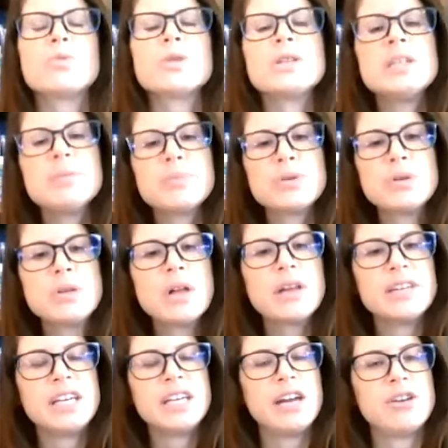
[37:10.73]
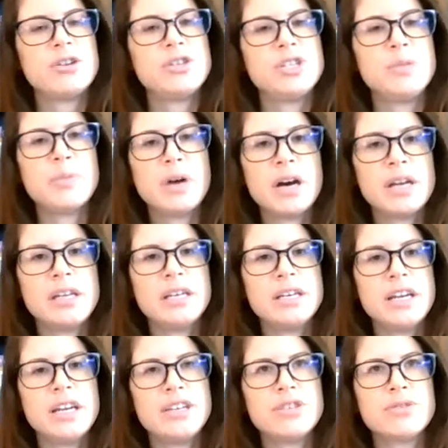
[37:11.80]
really pull on the energy
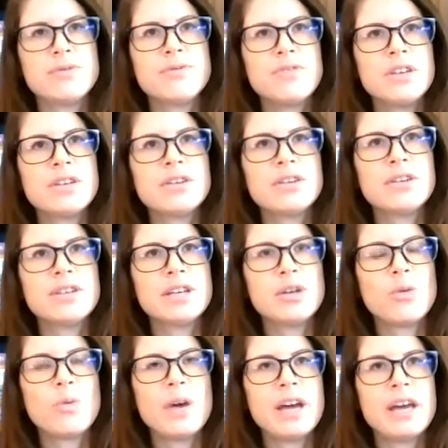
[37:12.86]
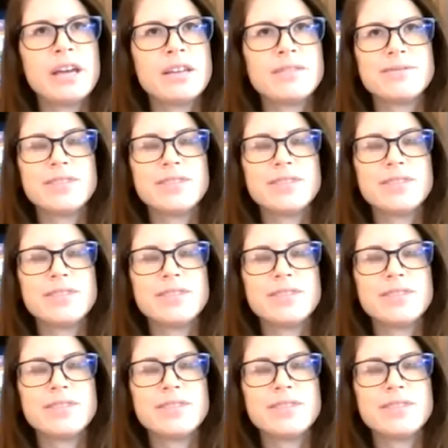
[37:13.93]
body, and you'll feel in a way,